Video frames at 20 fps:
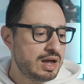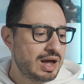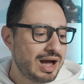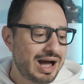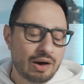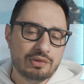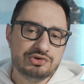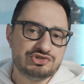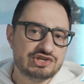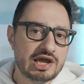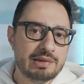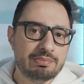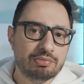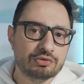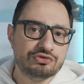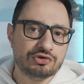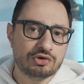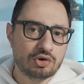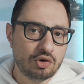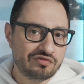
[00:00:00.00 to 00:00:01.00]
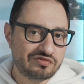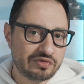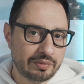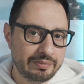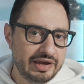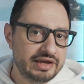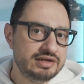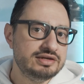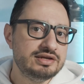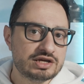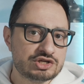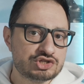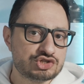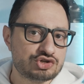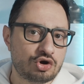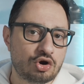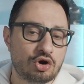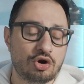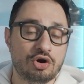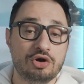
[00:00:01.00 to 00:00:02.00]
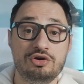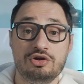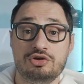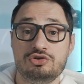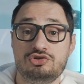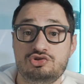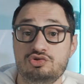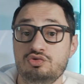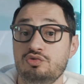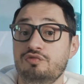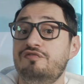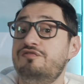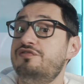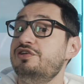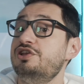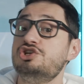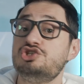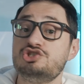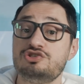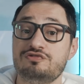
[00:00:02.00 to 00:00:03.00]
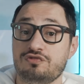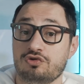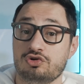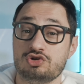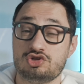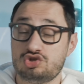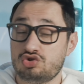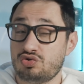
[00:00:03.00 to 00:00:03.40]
I was able to go from index card to finished first